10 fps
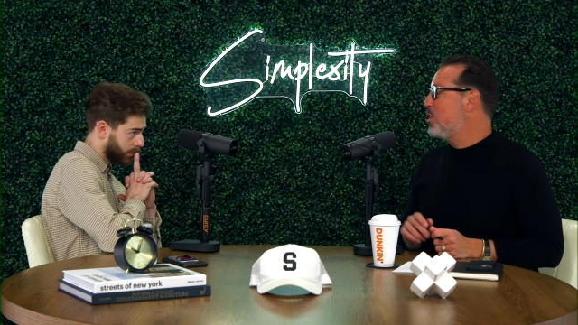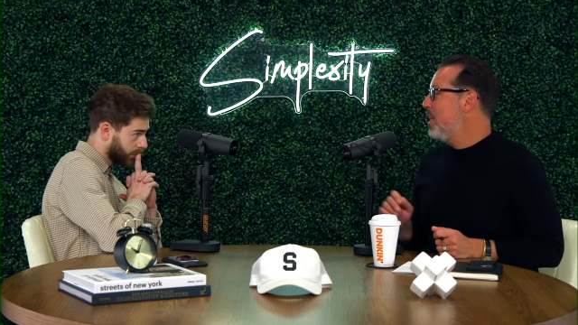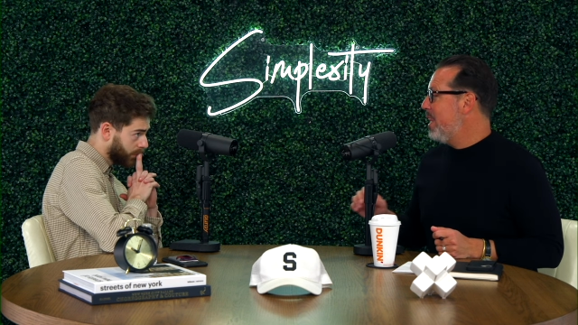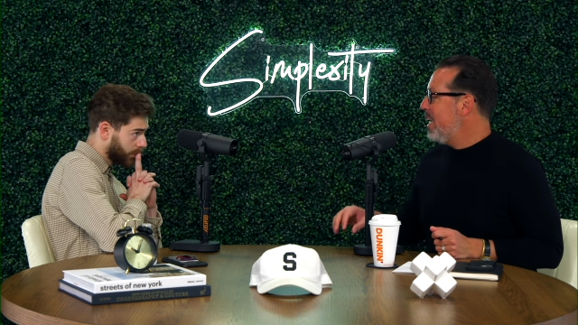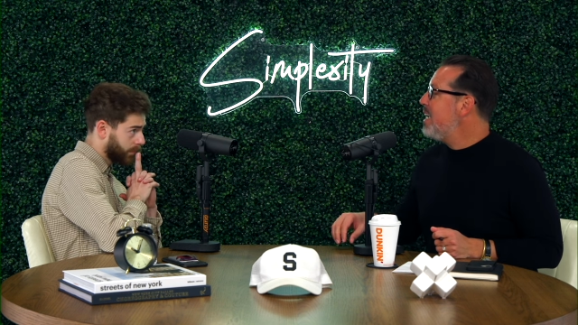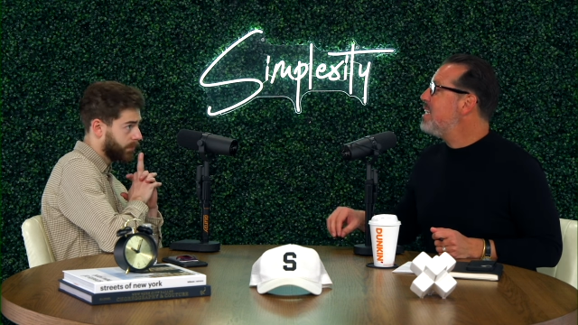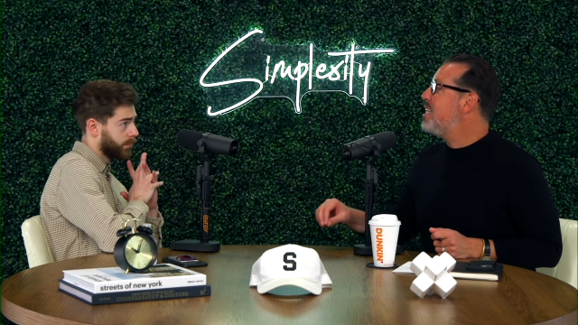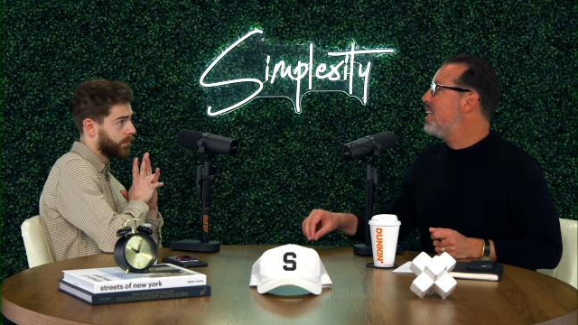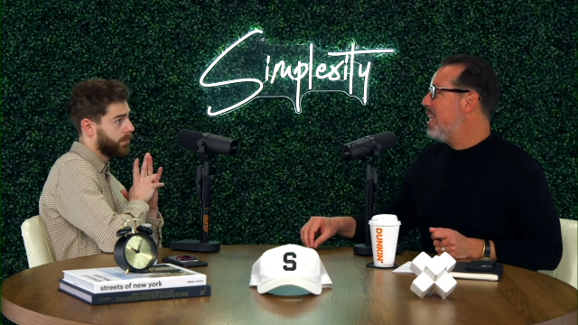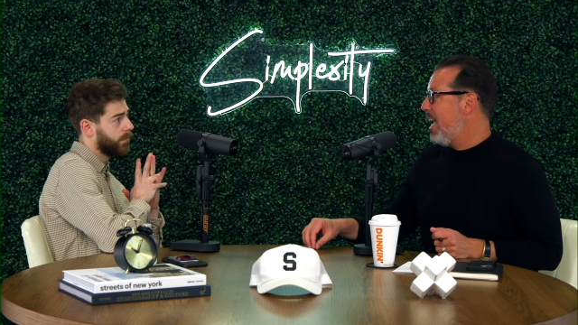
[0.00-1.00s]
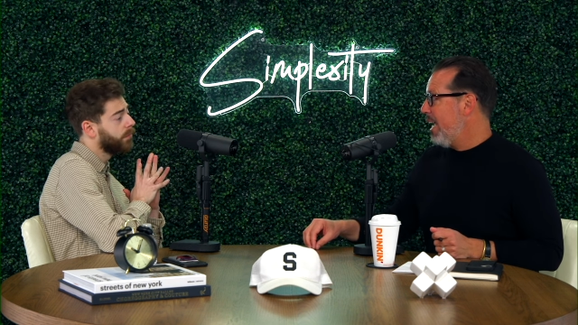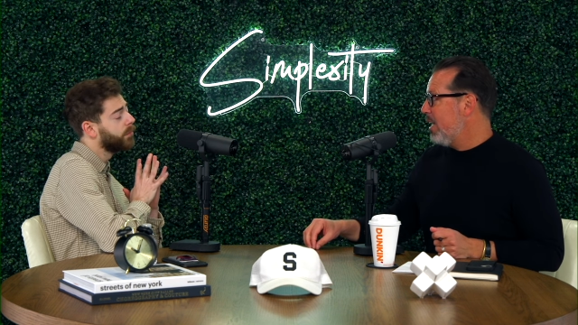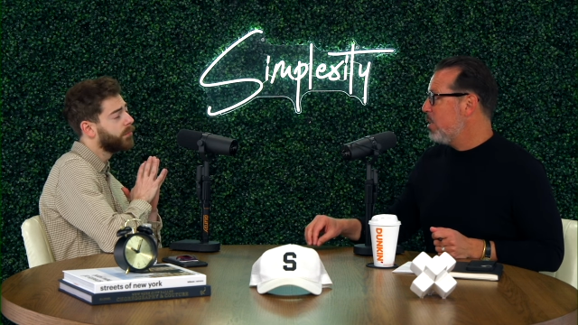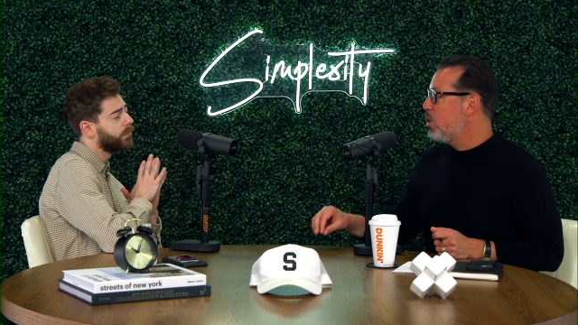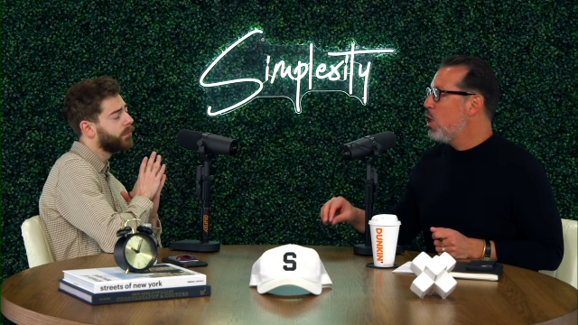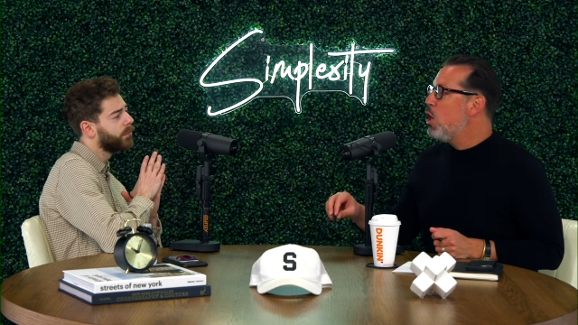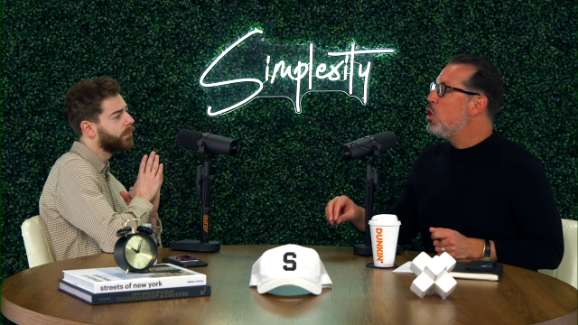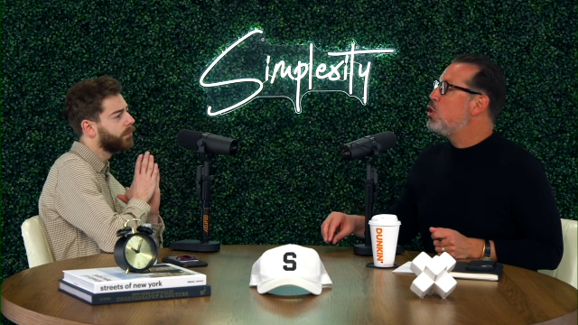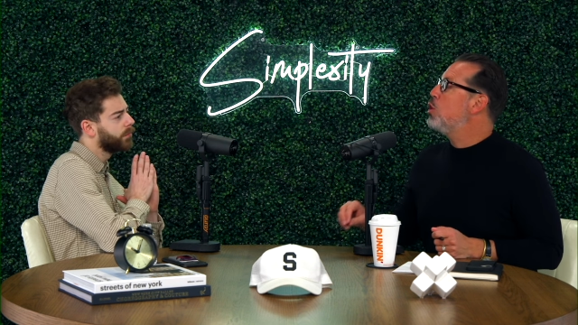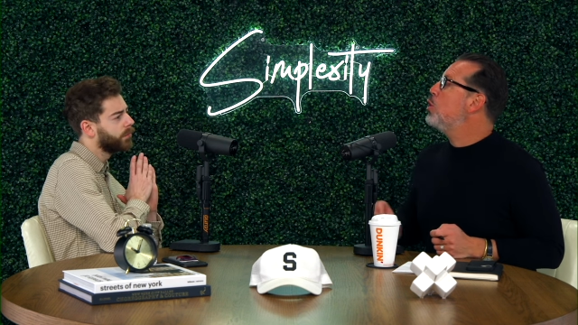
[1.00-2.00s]
Speaker 1: These things
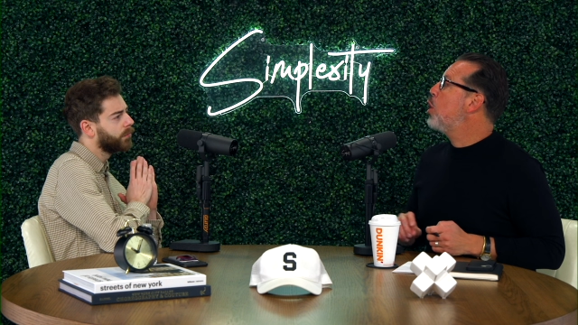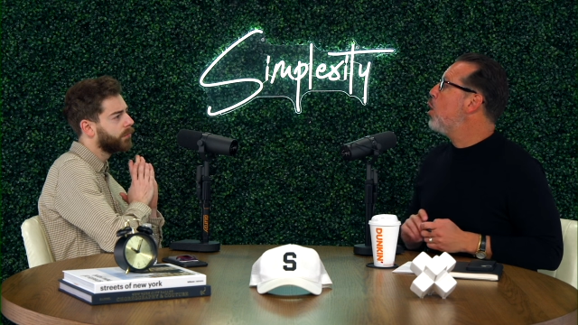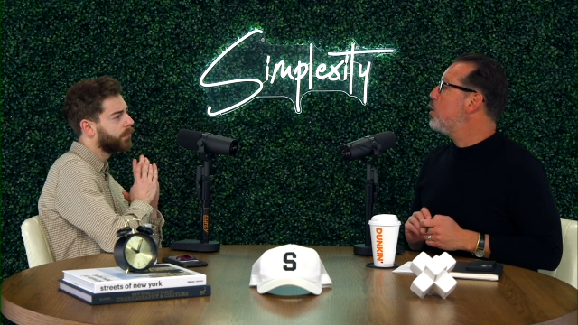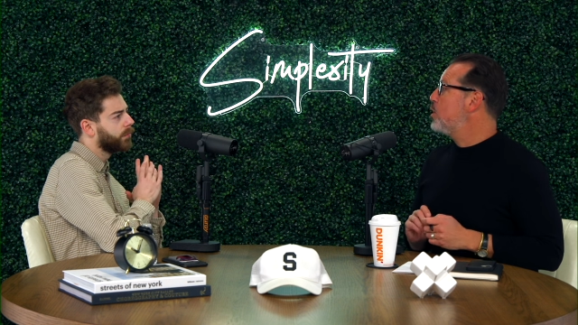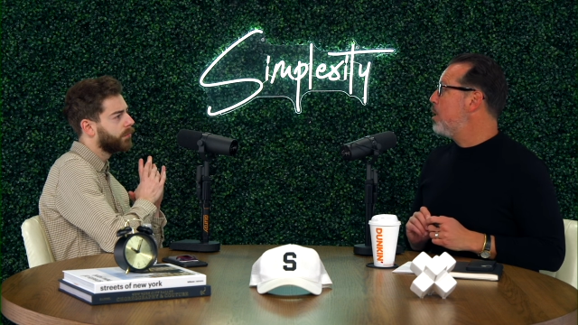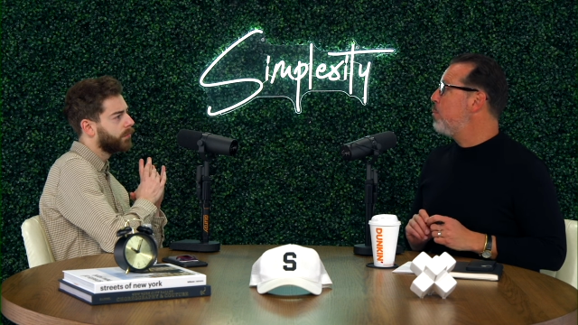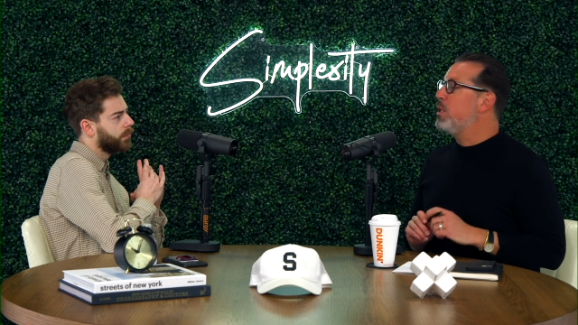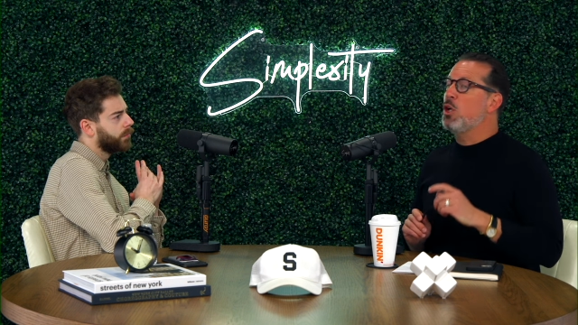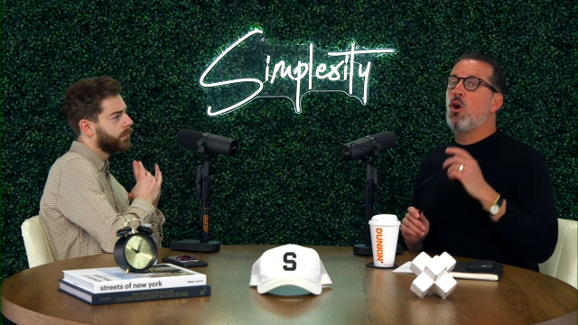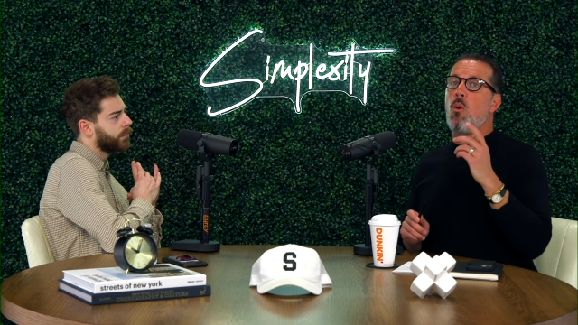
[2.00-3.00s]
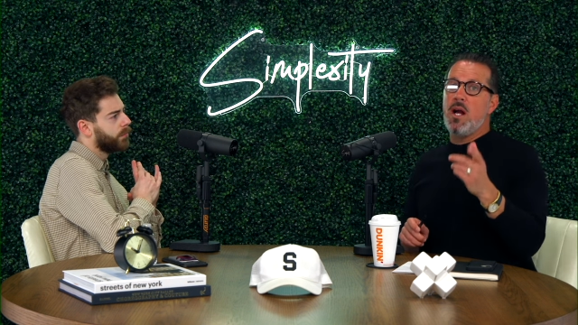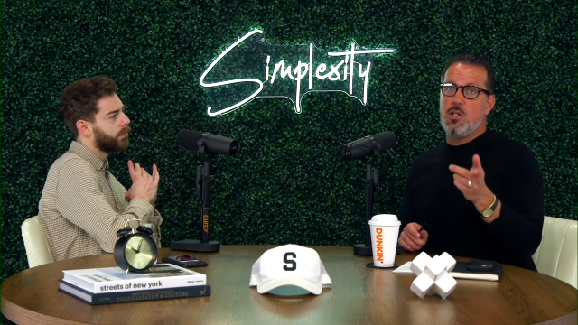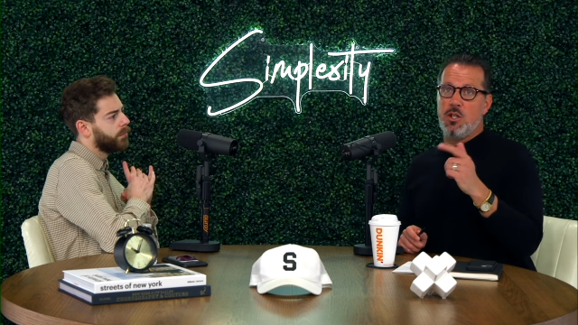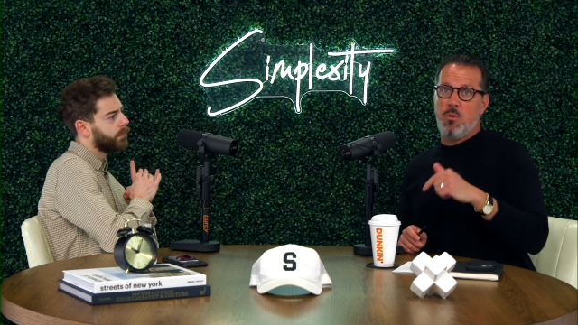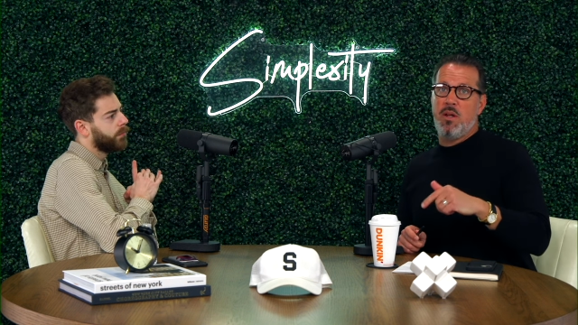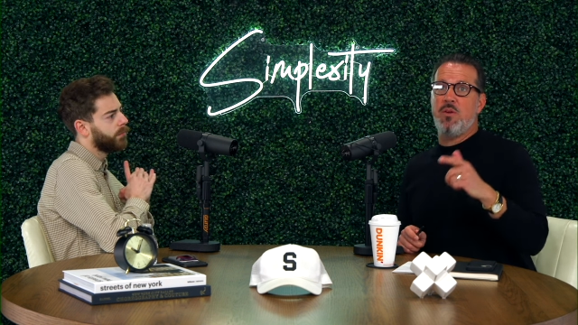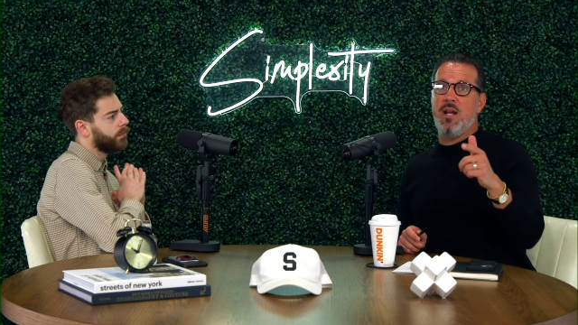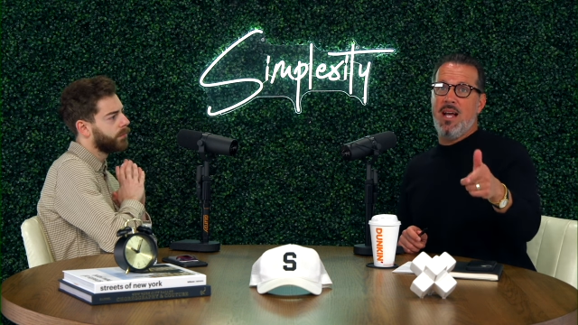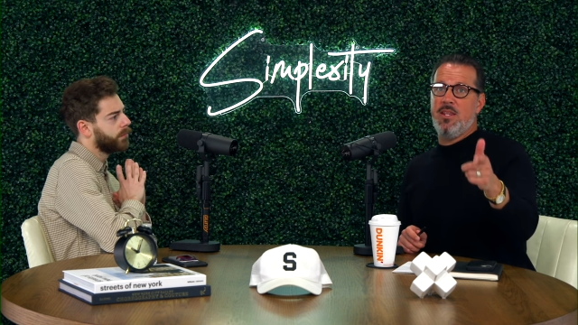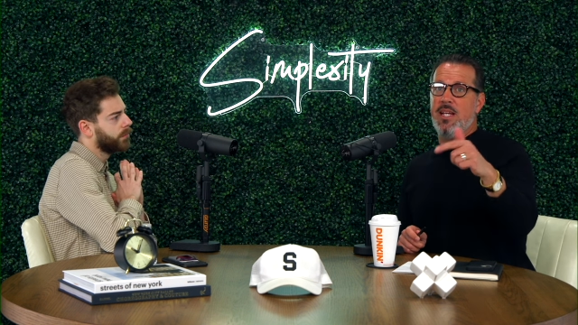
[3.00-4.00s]
should cause someone to question whether or
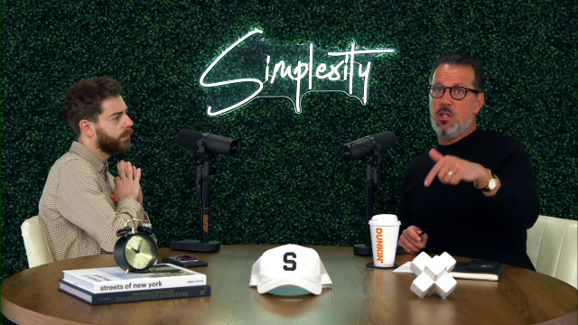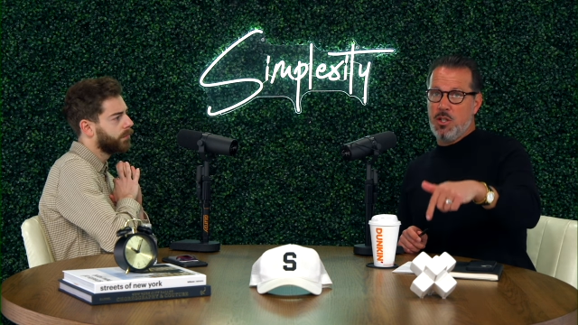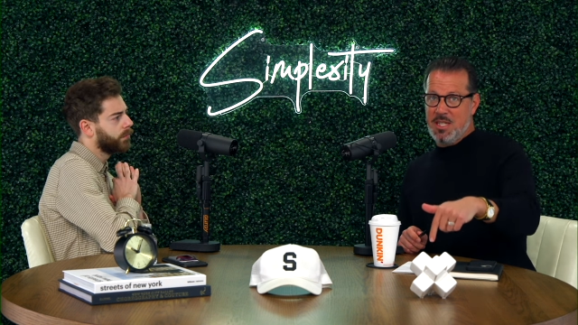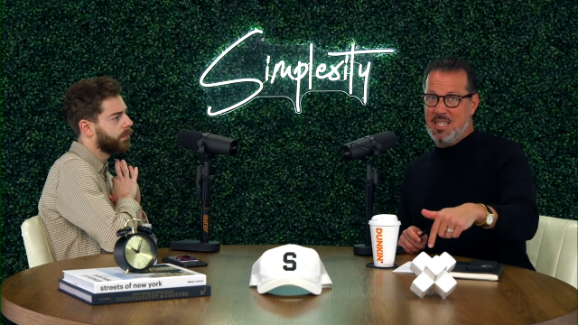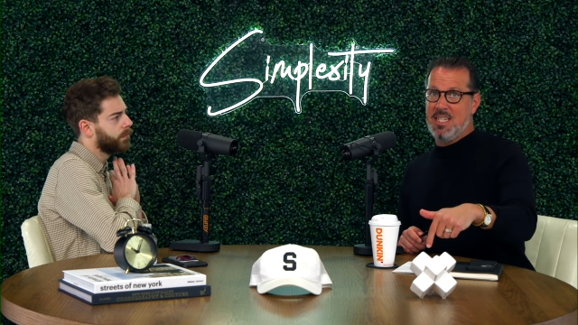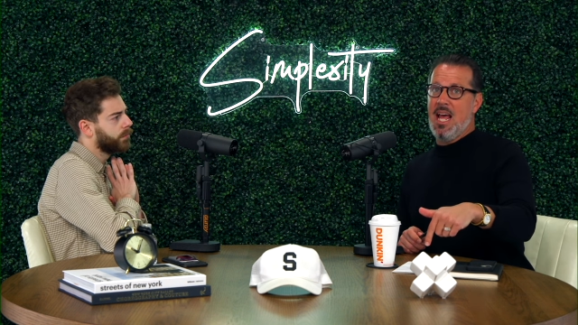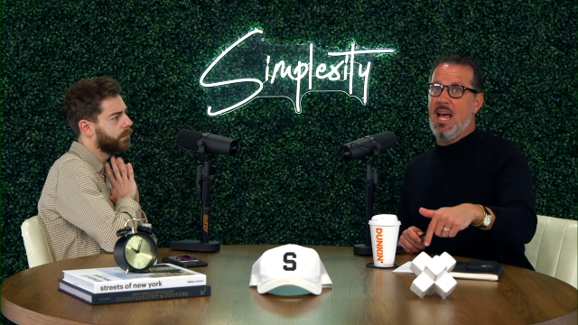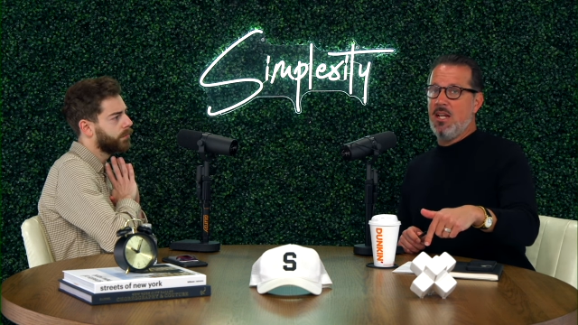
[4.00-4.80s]
not they should stay.